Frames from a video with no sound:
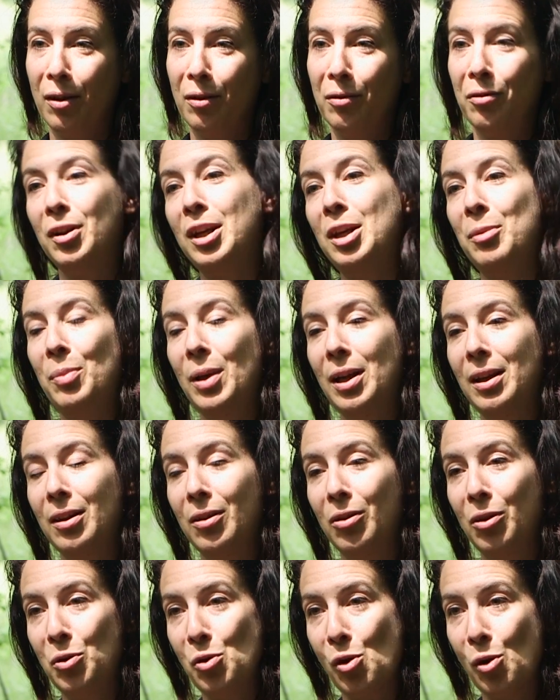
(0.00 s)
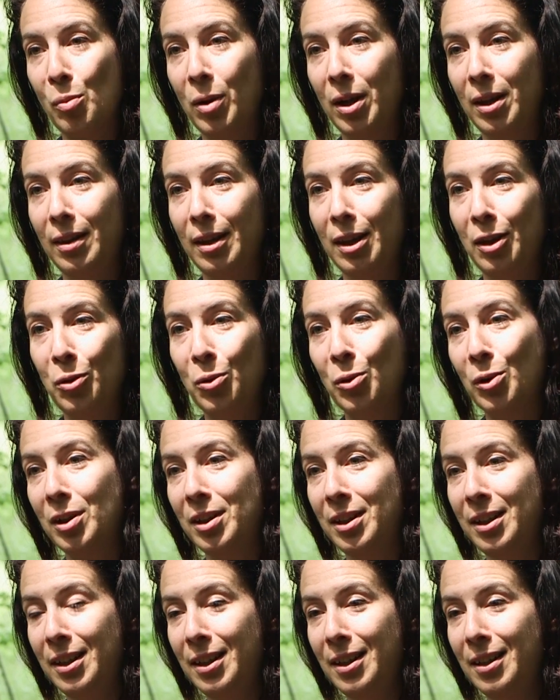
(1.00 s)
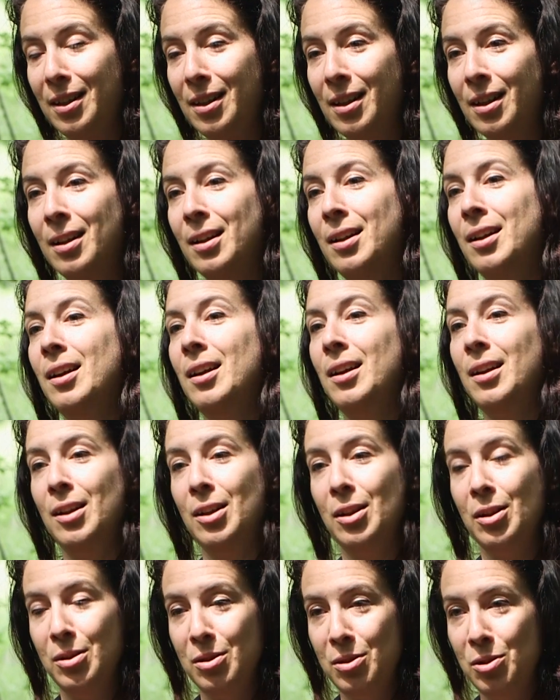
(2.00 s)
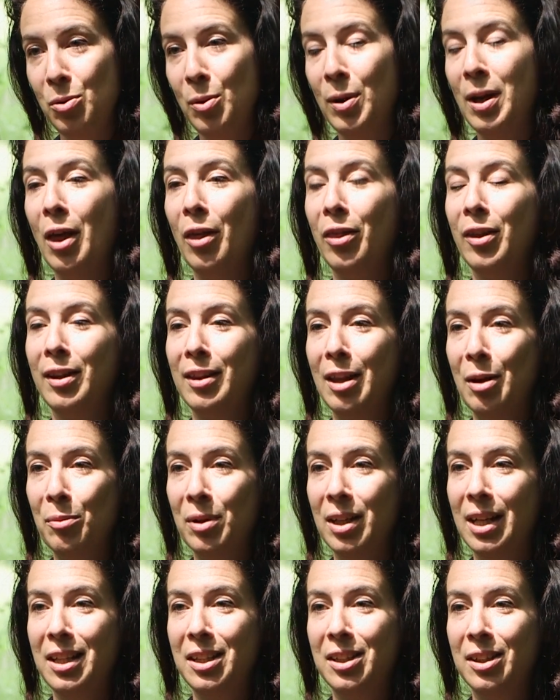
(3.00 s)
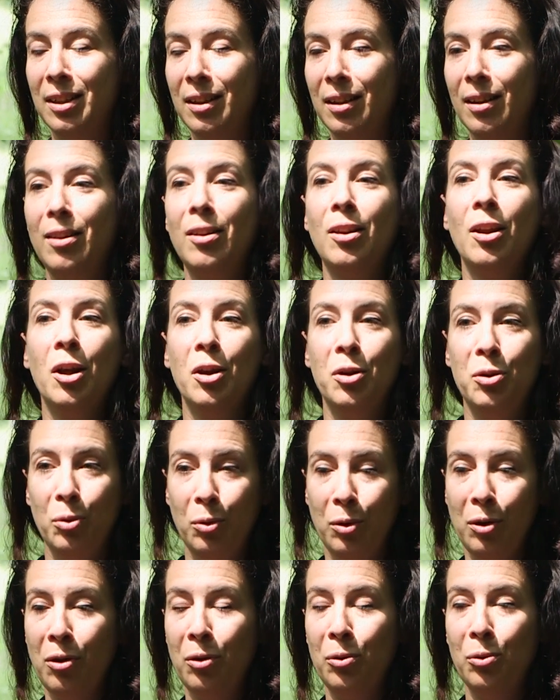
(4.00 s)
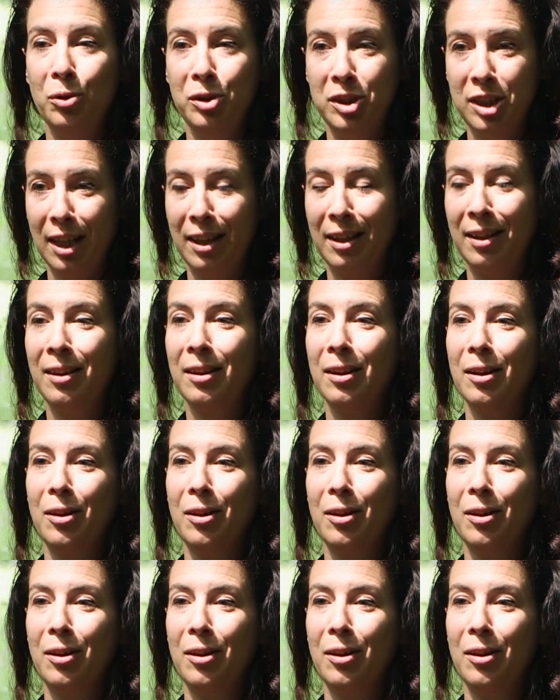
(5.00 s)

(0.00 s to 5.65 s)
of keeping the dormice in quarantine doing health examinations, doing stool checks.